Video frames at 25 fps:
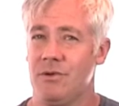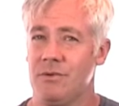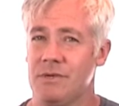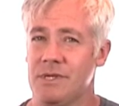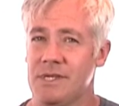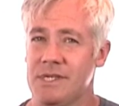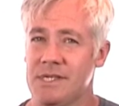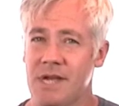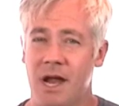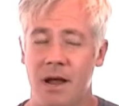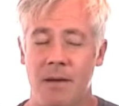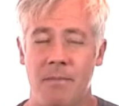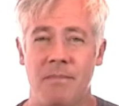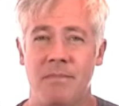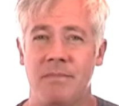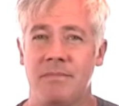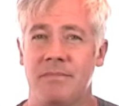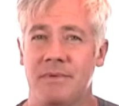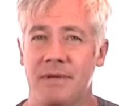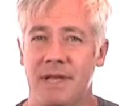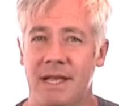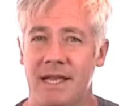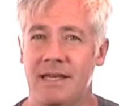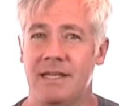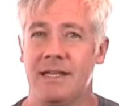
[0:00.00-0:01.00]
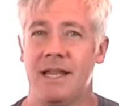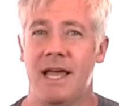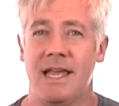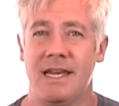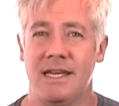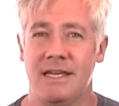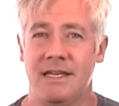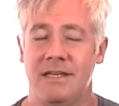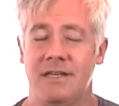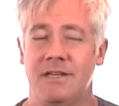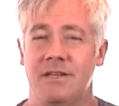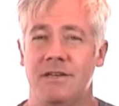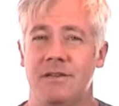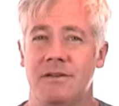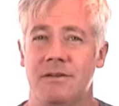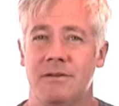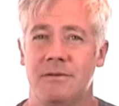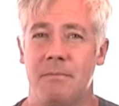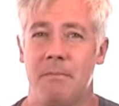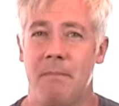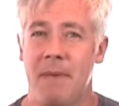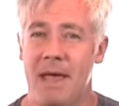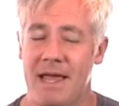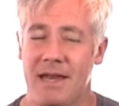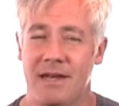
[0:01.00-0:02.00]
some enlightened
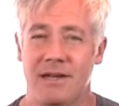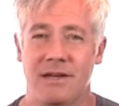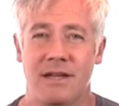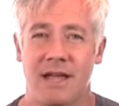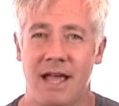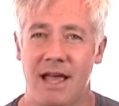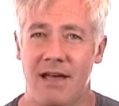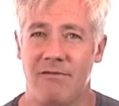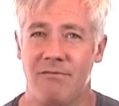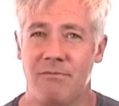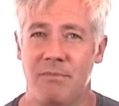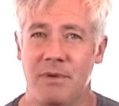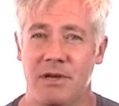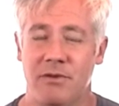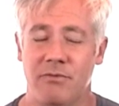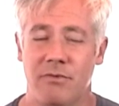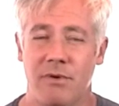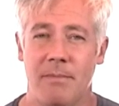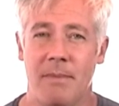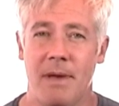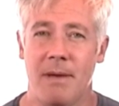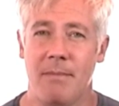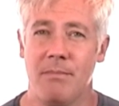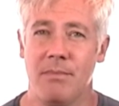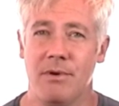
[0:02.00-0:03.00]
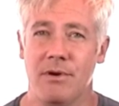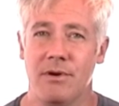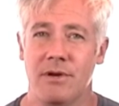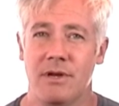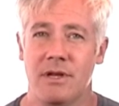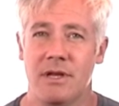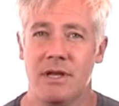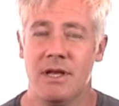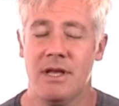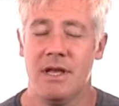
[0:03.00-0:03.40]
men have been remembered,